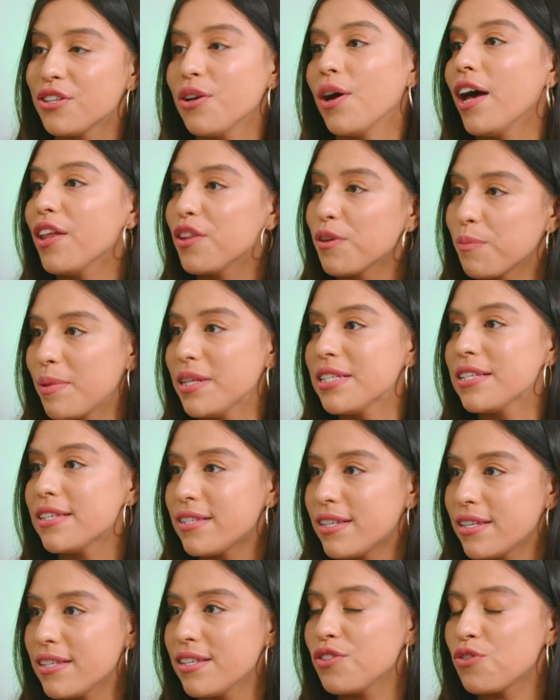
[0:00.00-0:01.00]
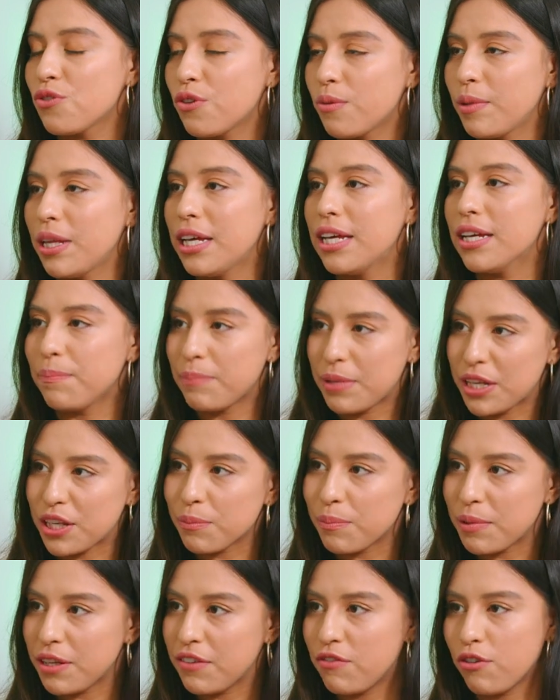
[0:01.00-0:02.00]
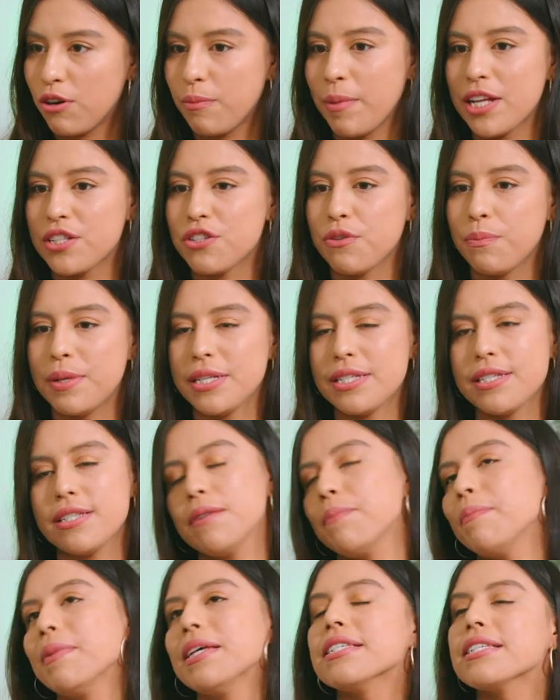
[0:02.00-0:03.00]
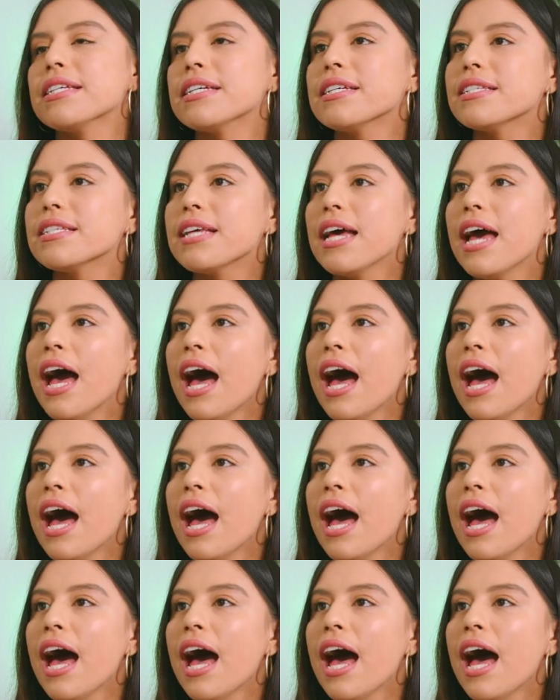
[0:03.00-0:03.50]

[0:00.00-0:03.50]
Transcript: other businesses. It's normally a B2B format, so business to business.